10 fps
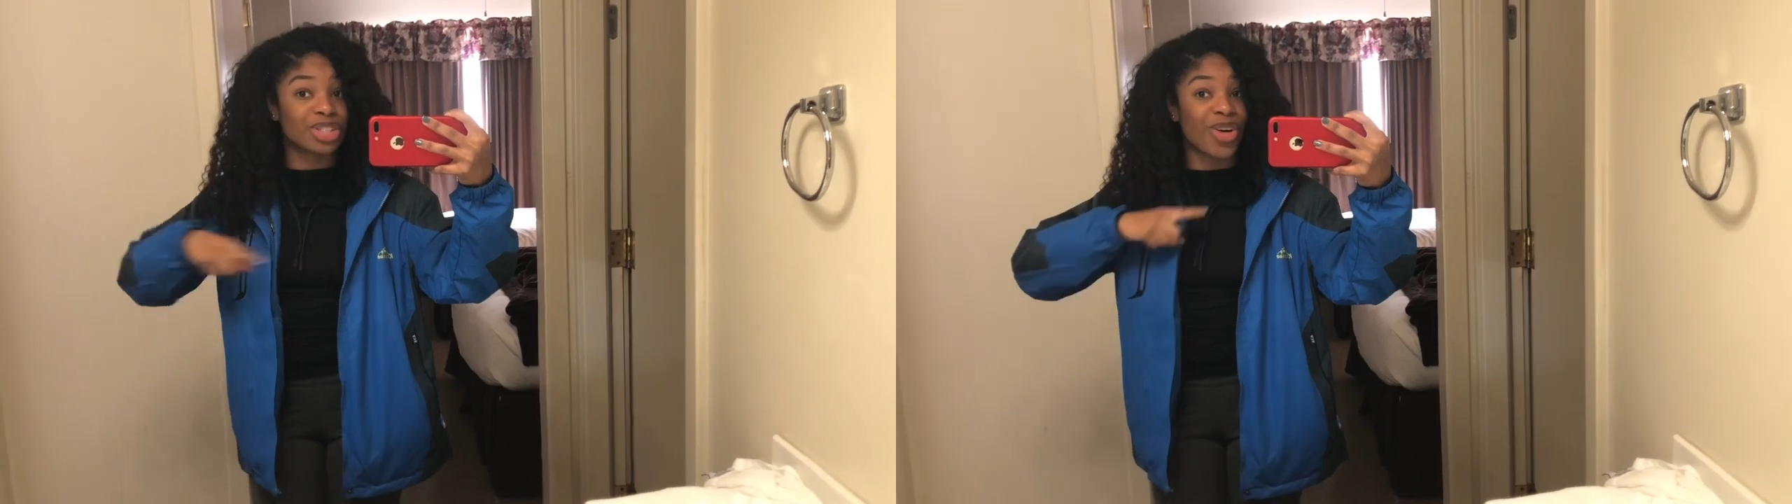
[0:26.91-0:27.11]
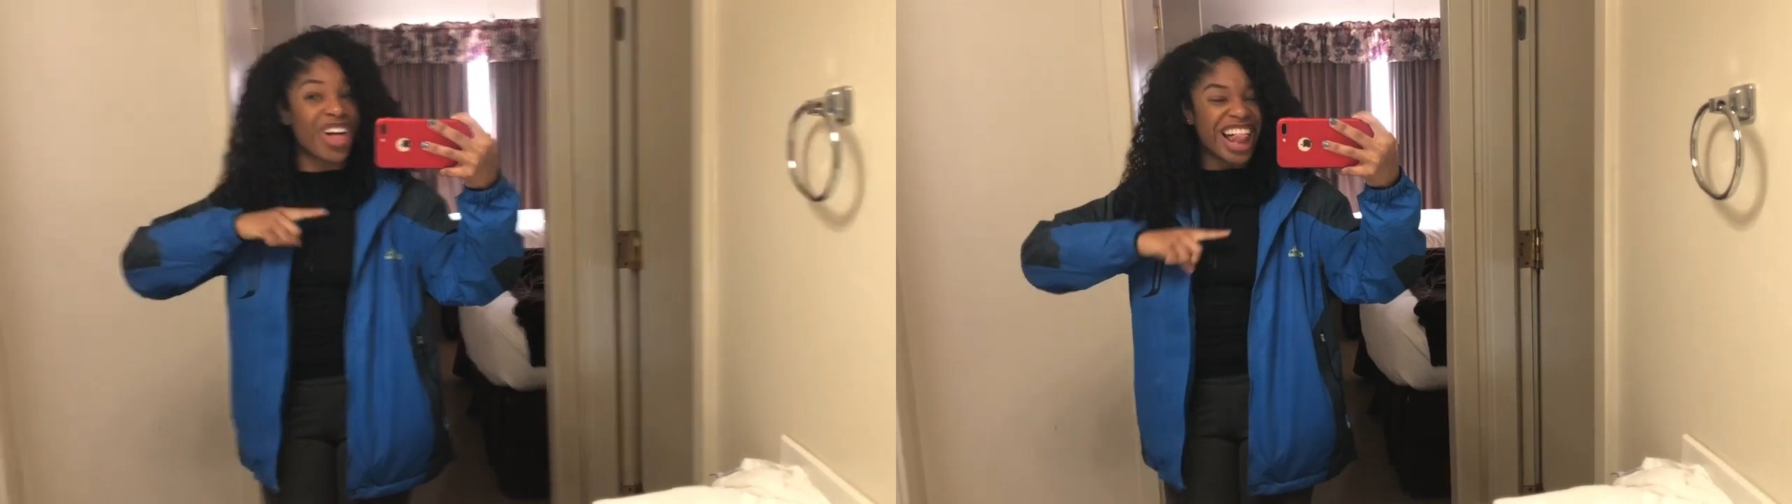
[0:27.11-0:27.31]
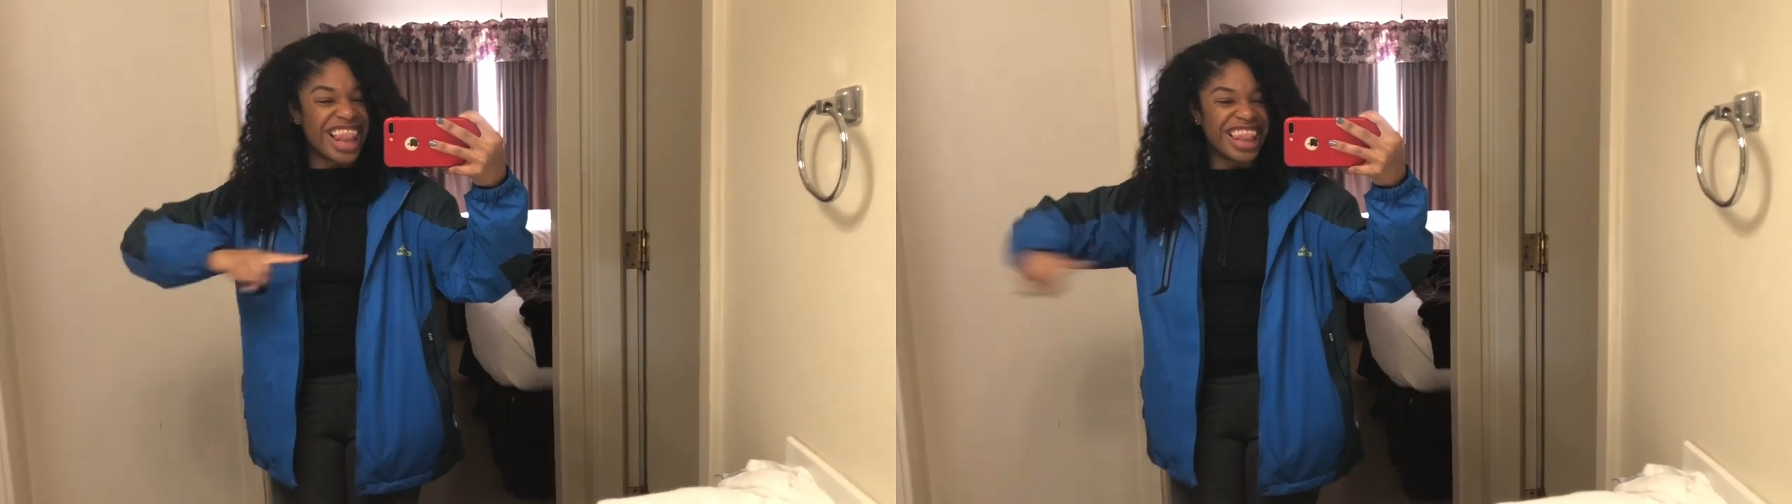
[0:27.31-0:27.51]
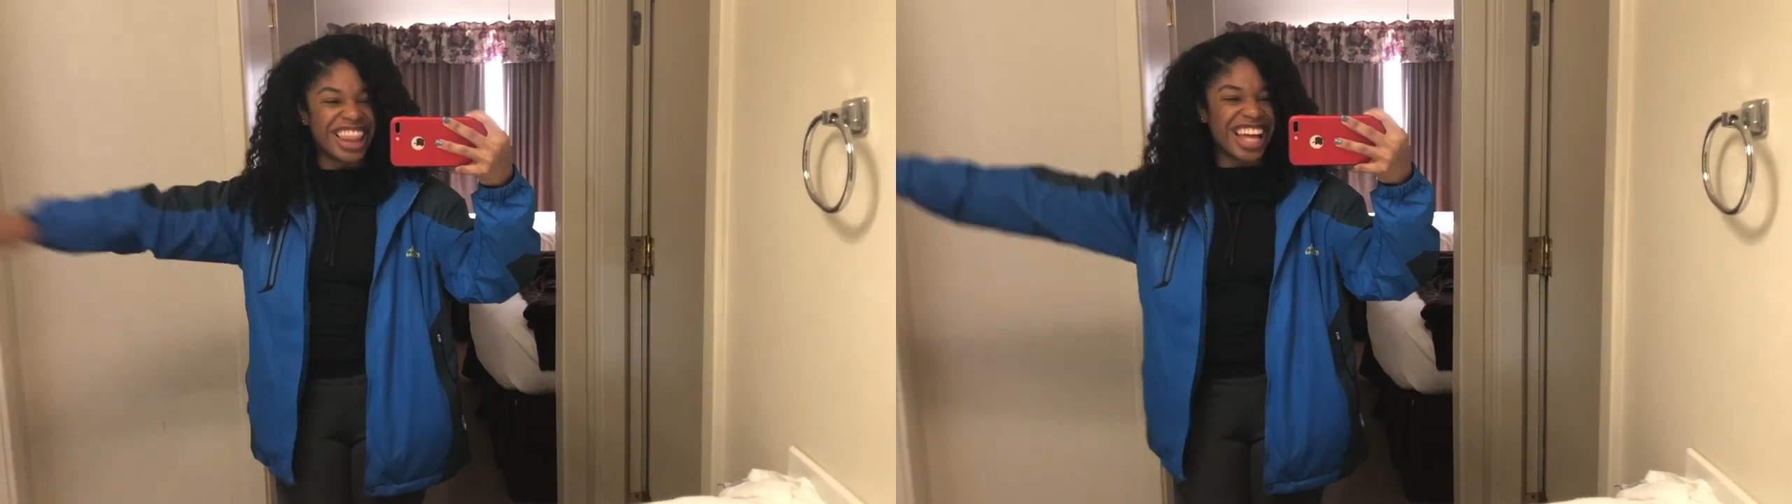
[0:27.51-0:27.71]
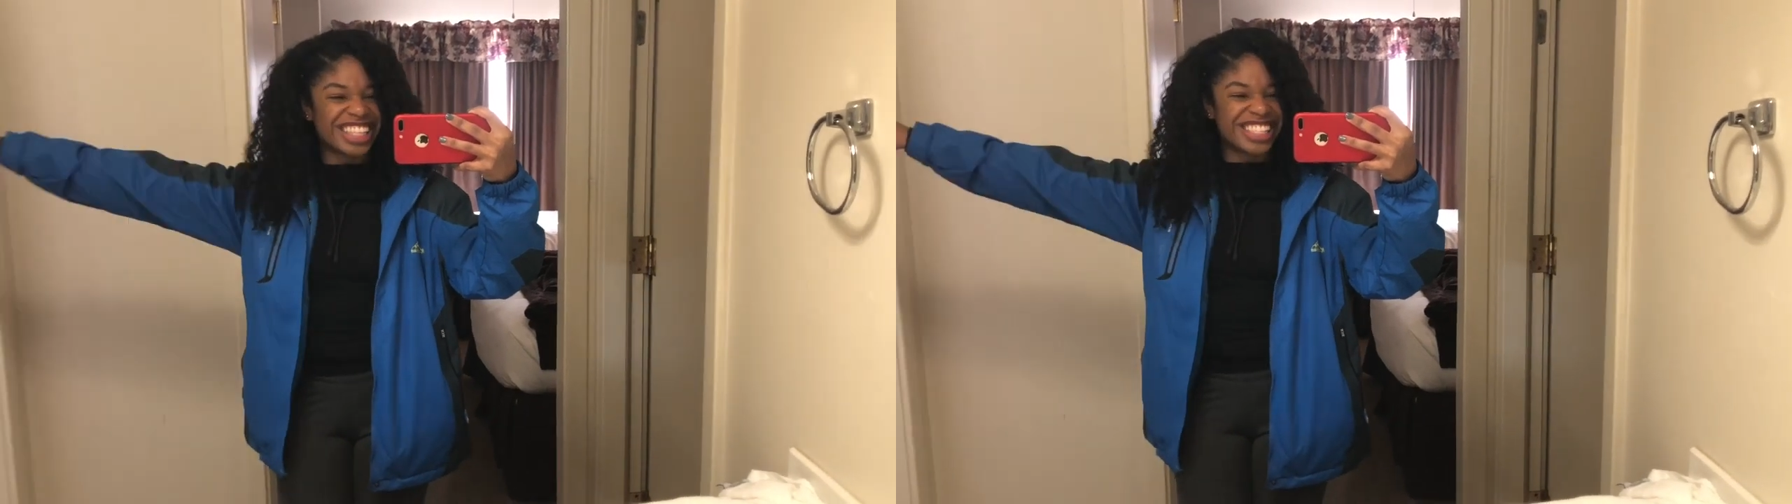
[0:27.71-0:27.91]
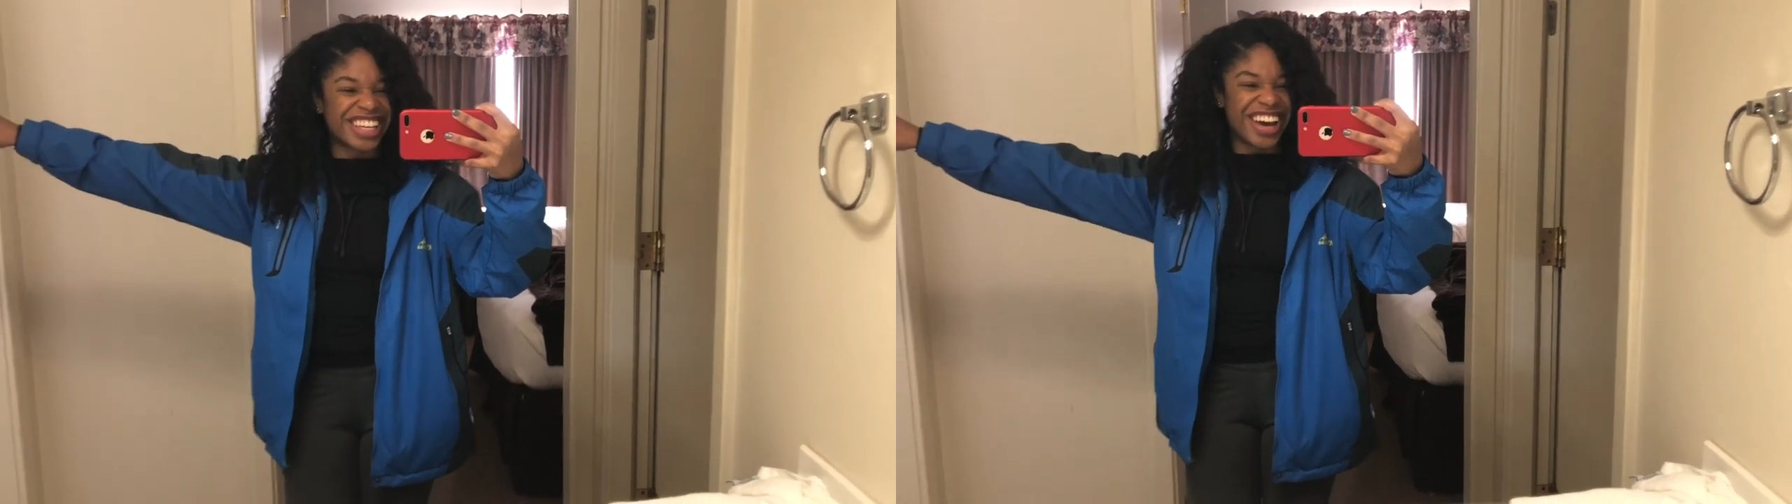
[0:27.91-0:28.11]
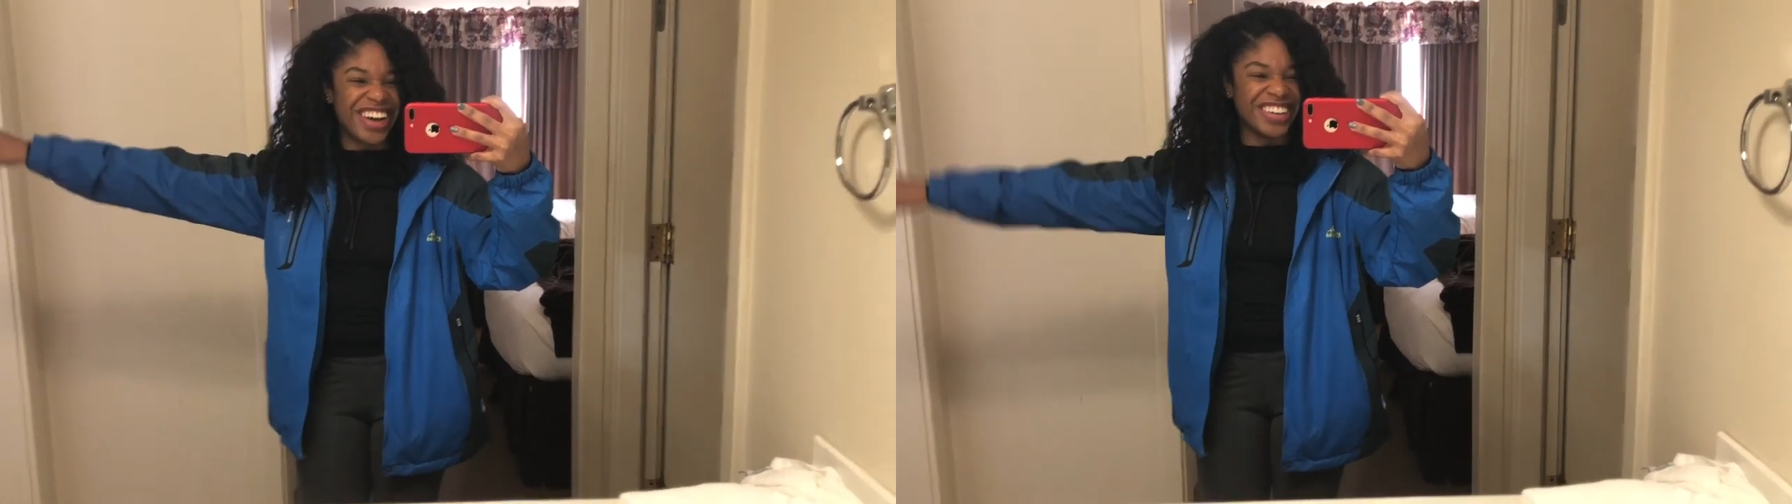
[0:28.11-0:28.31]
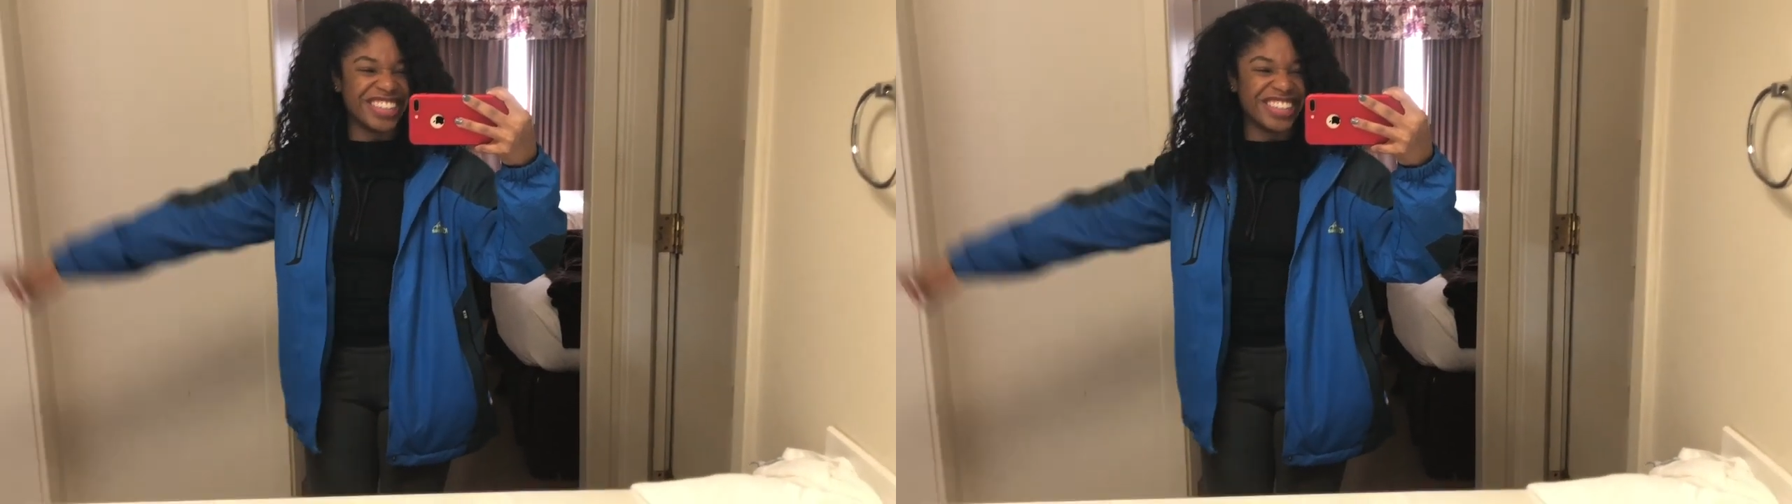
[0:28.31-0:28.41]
so let's go.